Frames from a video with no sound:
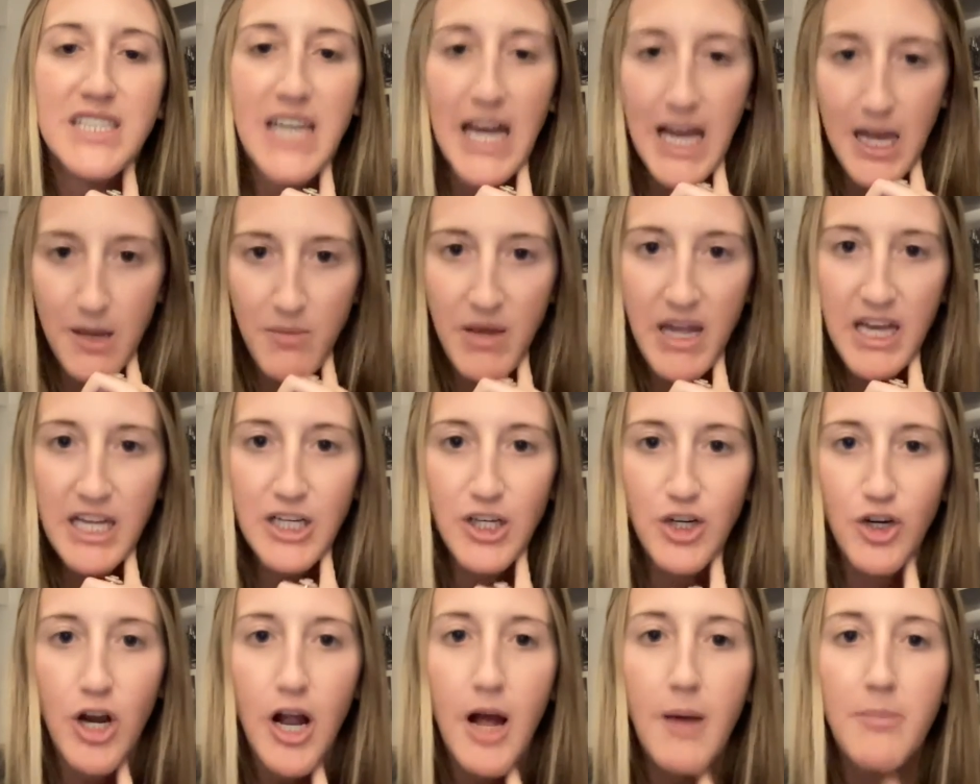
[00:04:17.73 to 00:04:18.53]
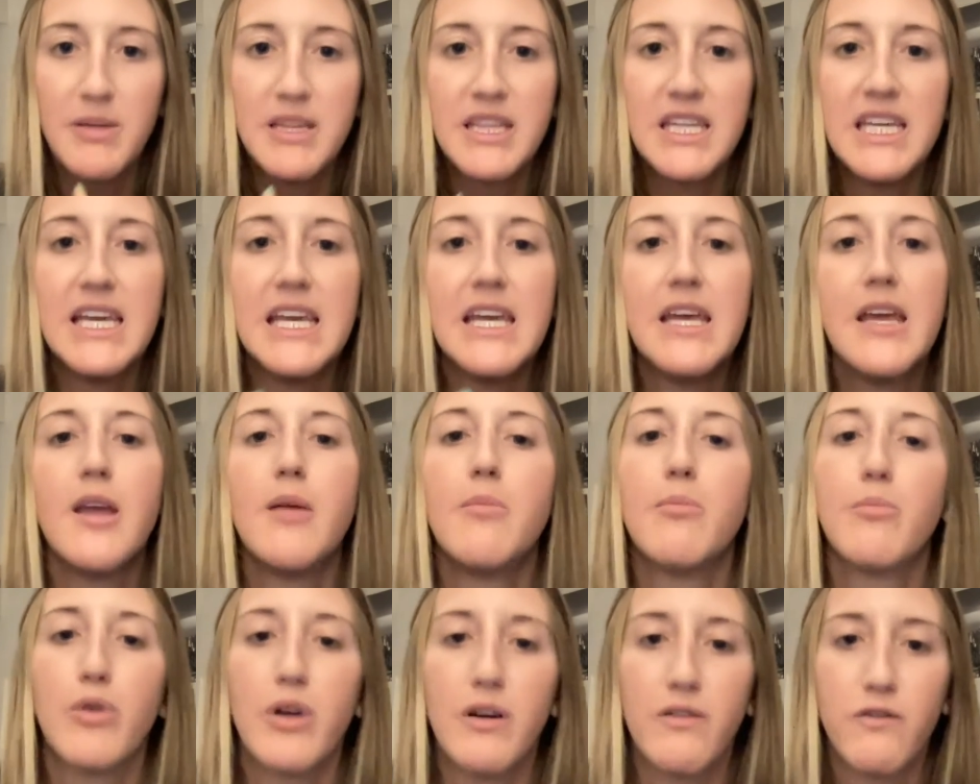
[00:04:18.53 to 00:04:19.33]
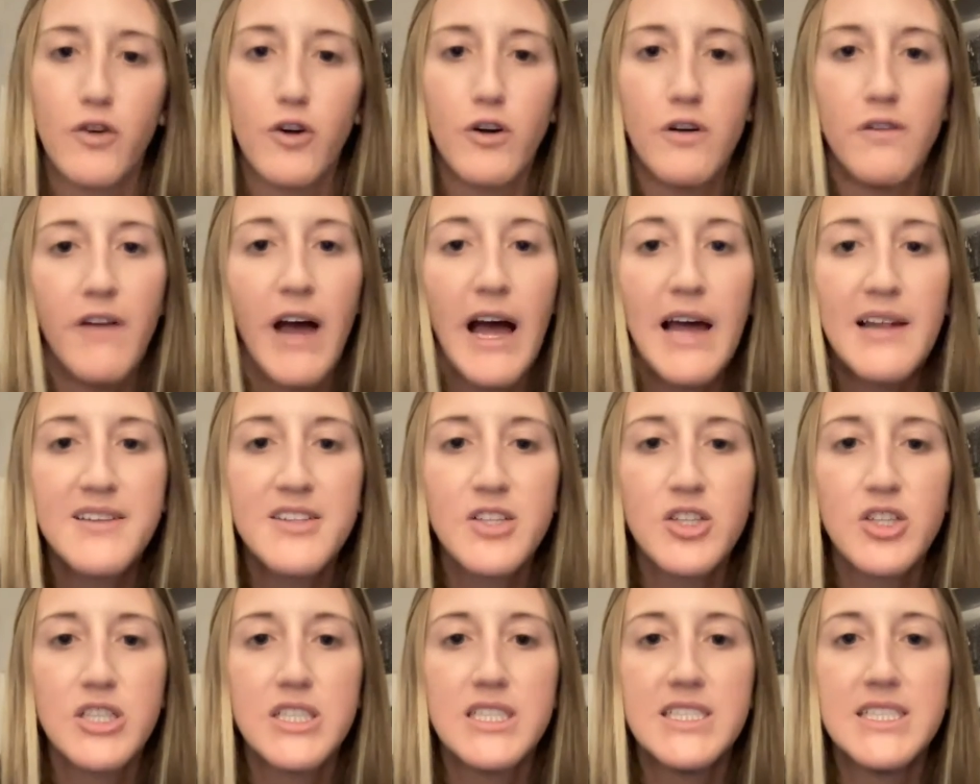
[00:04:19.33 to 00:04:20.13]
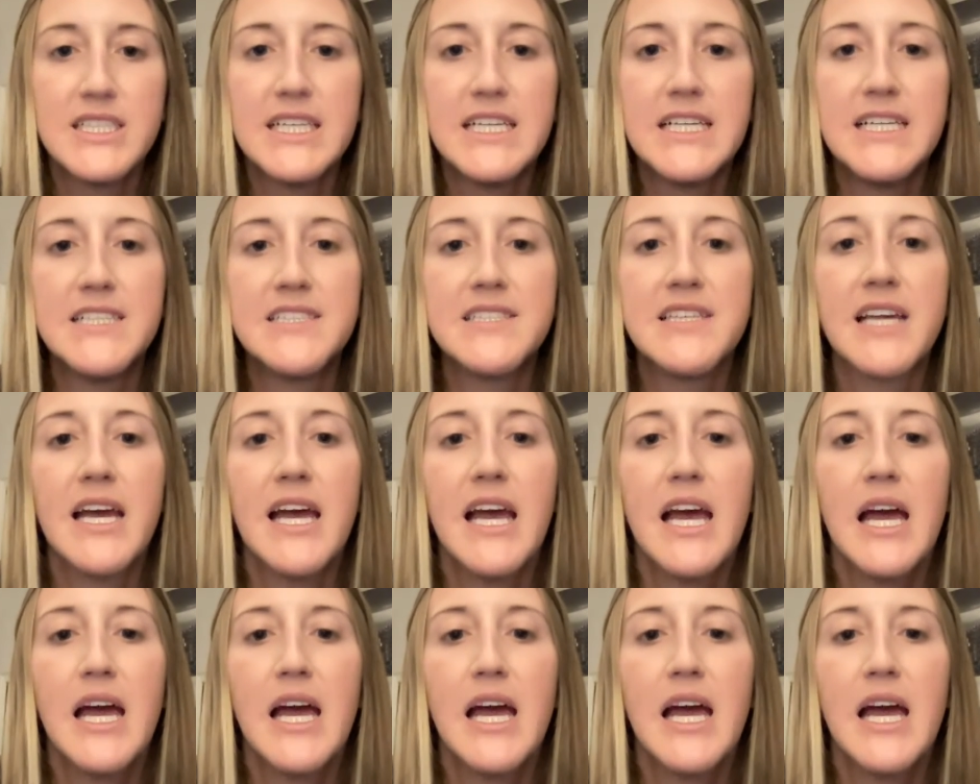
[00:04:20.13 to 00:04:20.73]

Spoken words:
diabetic neuropathy, peripheral vascular disease,